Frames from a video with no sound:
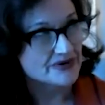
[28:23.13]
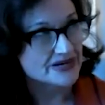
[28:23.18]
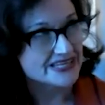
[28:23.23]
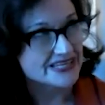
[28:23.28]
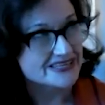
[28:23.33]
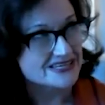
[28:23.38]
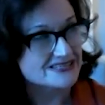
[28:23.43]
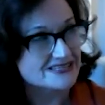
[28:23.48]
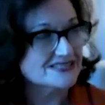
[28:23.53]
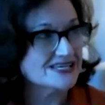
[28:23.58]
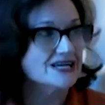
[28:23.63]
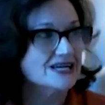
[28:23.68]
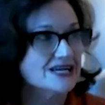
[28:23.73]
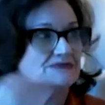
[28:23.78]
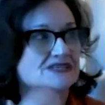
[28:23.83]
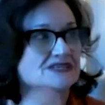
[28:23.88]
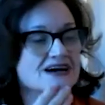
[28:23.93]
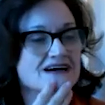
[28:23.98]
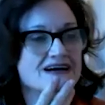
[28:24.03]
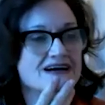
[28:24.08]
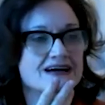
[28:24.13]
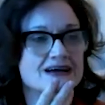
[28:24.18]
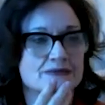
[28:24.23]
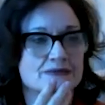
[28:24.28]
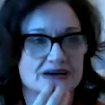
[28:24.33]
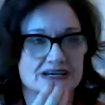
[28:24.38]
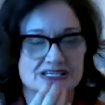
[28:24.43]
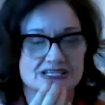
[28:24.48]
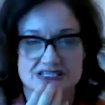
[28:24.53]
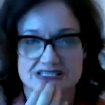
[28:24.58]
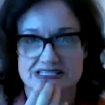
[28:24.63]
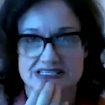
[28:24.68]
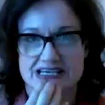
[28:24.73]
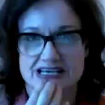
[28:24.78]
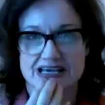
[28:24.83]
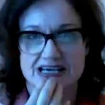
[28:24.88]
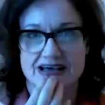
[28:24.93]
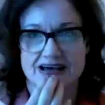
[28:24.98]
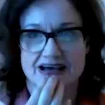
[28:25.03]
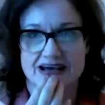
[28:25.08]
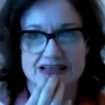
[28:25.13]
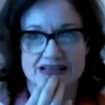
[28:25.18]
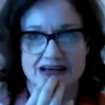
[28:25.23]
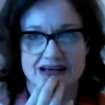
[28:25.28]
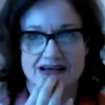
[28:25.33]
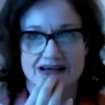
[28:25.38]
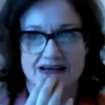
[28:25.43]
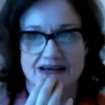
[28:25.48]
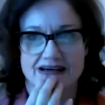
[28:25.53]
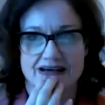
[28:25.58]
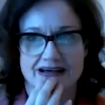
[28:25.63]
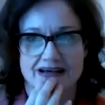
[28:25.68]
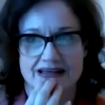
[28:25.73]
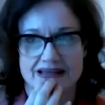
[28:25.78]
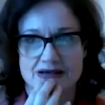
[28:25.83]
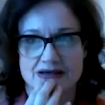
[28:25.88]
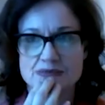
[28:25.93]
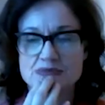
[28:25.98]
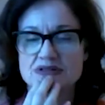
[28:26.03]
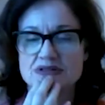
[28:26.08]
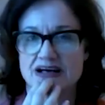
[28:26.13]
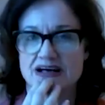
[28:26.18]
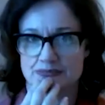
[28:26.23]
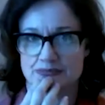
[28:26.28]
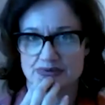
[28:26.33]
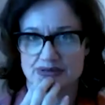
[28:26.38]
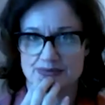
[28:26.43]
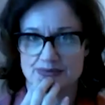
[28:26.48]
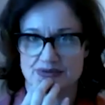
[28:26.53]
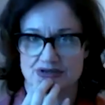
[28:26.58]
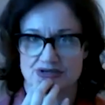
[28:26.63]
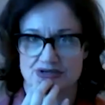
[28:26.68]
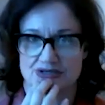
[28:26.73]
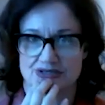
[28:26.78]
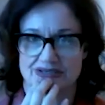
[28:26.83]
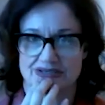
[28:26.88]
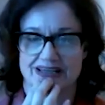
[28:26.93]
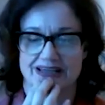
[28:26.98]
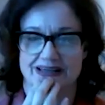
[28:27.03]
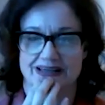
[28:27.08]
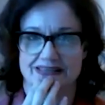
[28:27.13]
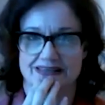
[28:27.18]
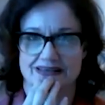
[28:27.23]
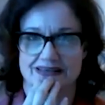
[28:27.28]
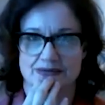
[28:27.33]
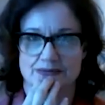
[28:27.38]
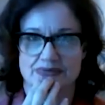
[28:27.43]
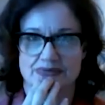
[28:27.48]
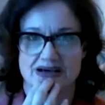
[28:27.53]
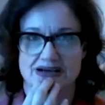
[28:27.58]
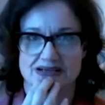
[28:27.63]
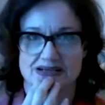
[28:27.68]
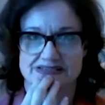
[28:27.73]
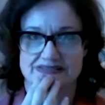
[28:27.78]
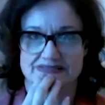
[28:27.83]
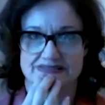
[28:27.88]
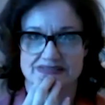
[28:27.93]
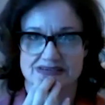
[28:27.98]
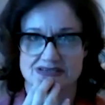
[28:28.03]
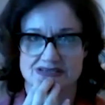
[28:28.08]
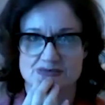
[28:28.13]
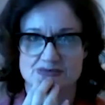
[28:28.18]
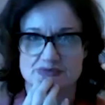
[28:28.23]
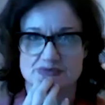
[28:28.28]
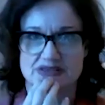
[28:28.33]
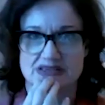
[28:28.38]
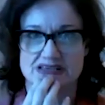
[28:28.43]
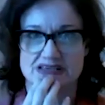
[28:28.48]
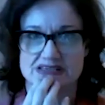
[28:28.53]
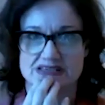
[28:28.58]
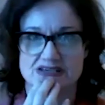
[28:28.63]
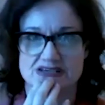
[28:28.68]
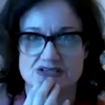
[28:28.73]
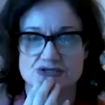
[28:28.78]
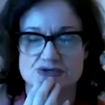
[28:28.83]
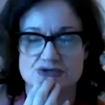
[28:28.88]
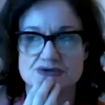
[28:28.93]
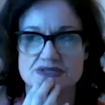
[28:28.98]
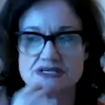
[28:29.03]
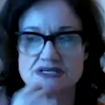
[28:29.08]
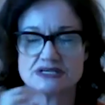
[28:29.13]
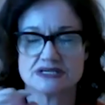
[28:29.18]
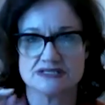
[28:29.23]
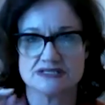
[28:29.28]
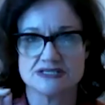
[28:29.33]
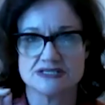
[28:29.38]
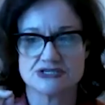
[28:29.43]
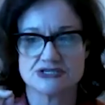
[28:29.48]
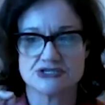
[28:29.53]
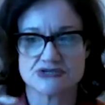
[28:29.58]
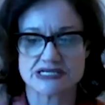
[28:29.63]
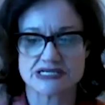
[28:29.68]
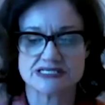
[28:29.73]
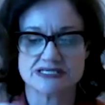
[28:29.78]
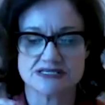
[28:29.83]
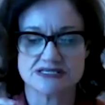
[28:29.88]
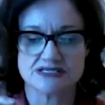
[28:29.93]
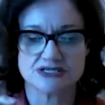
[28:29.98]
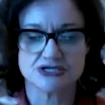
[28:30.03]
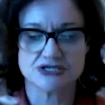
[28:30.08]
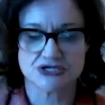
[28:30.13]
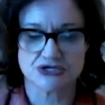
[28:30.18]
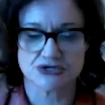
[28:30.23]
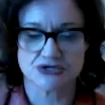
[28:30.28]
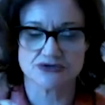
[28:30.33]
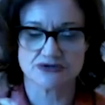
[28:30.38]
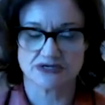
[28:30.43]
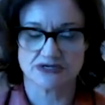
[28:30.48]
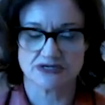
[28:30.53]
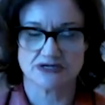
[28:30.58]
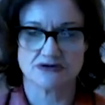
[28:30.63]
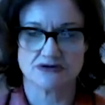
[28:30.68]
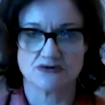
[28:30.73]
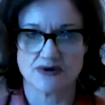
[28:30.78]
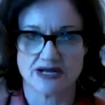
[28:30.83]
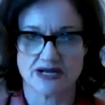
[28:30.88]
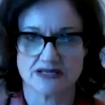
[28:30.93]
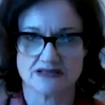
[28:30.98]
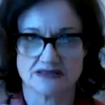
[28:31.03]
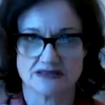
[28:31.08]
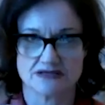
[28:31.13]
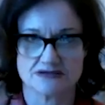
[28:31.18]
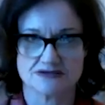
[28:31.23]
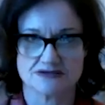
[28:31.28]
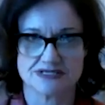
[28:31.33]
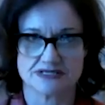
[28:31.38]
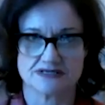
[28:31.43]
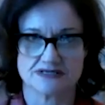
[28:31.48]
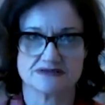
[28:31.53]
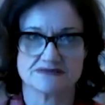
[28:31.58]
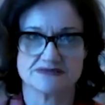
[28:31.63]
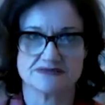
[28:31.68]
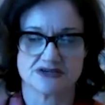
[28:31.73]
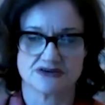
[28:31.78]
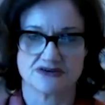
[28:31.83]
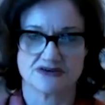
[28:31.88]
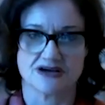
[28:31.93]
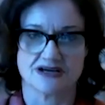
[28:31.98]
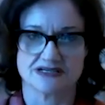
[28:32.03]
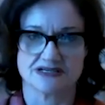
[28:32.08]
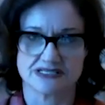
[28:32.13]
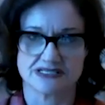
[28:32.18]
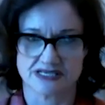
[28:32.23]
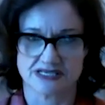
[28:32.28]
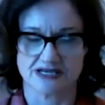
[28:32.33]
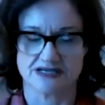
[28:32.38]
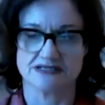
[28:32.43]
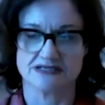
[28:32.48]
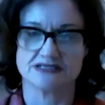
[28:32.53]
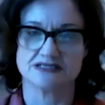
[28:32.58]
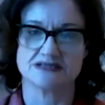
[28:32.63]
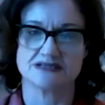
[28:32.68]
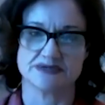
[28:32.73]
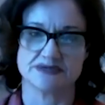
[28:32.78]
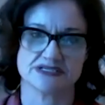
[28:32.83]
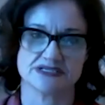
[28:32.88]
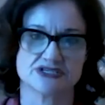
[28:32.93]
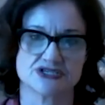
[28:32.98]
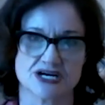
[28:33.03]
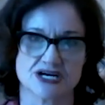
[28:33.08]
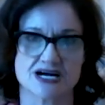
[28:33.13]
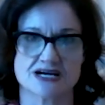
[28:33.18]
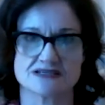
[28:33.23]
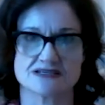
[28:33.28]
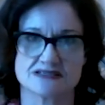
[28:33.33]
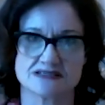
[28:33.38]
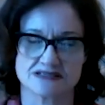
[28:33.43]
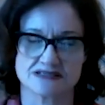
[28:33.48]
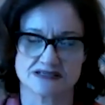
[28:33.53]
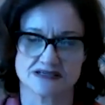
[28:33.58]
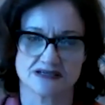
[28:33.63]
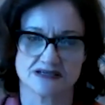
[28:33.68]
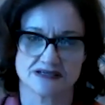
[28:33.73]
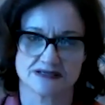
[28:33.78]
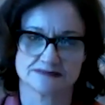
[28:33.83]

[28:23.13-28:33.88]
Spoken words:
but at the same time, I am glad people are looking at the impact of this, because I do think it stresses children in a way that their systems are not designed to be stressed.